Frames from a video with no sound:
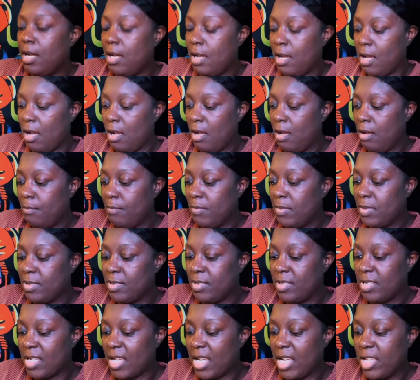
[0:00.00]
And
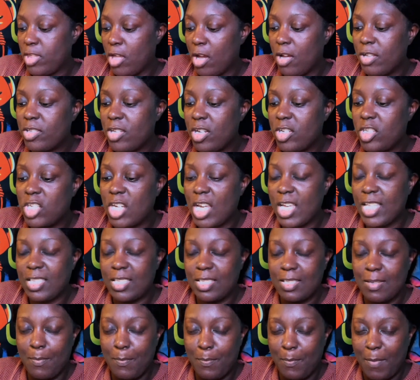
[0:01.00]
those are
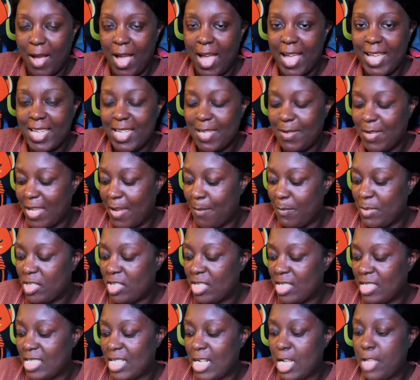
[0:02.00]
just my
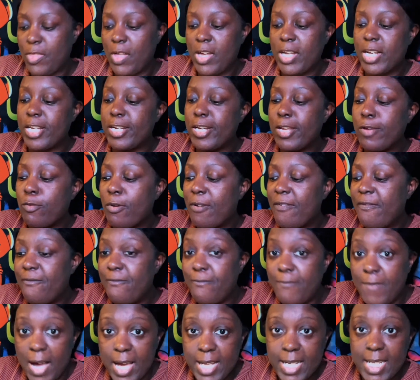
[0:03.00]
images, and I thought that they were
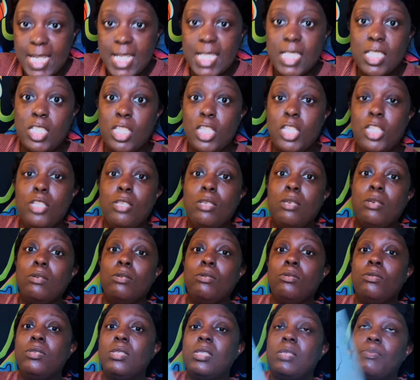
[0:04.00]
funny to
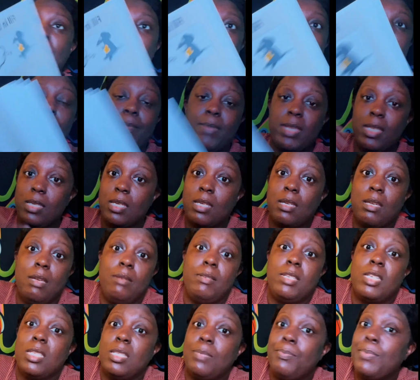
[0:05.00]
use, but I mean, it
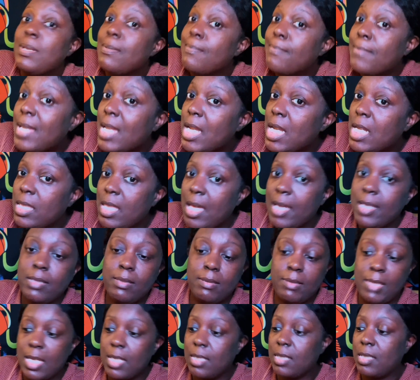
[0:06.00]
could just be me
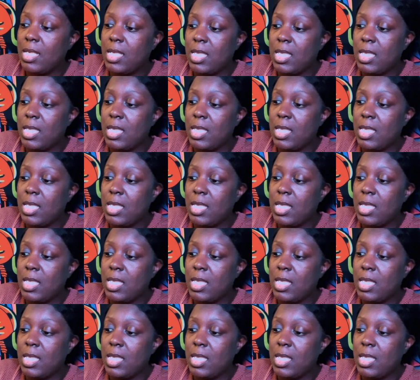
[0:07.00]
that thinks that